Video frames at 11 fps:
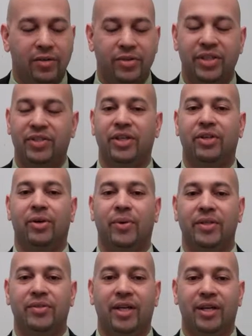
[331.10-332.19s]
Zig Ziglar
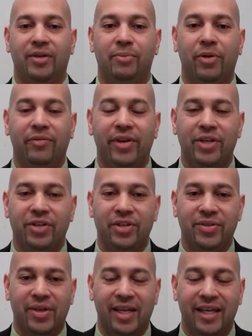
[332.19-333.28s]
once said motivation
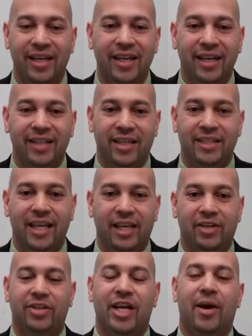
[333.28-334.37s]
is like taking
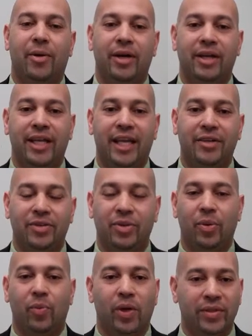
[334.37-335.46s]
a shower. You can't just
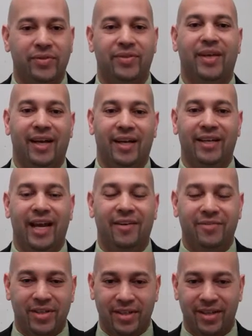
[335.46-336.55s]
do it once. You
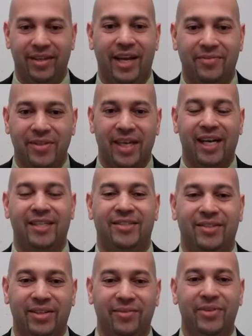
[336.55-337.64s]
have to
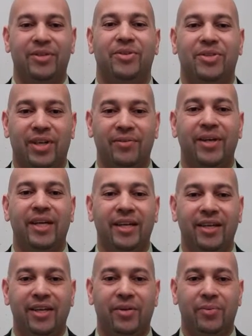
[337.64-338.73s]
constantly feed yourself,
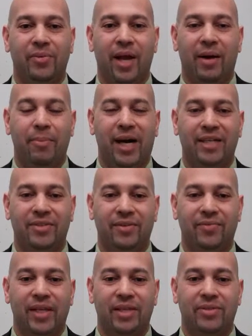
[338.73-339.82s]

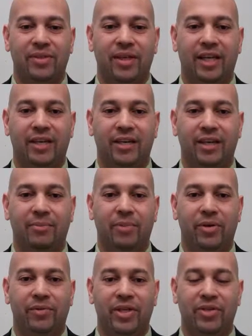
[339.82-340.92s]
positive things and
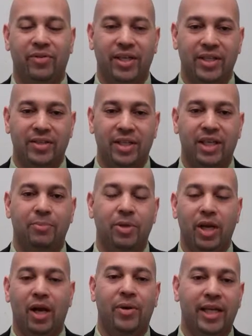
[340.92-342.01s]
motivational things to keep you
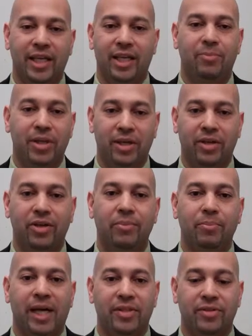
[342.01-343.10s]
going and keep you in a good,
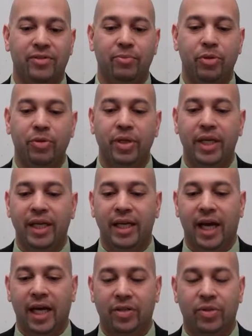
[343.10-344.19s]
positive
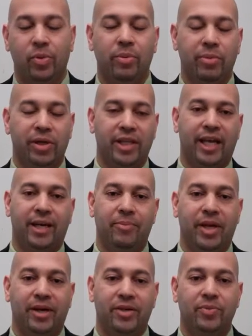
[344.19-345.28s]
mood. So we'll be putting that up
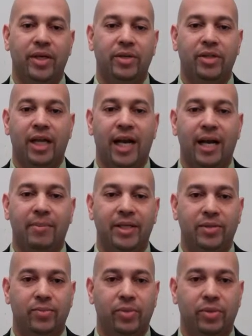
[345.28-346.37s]
there as well. You can
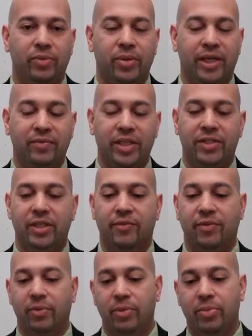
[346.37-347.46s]
comment, and we'll have neat stuff
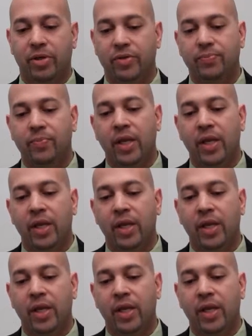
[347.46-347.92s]
that we post.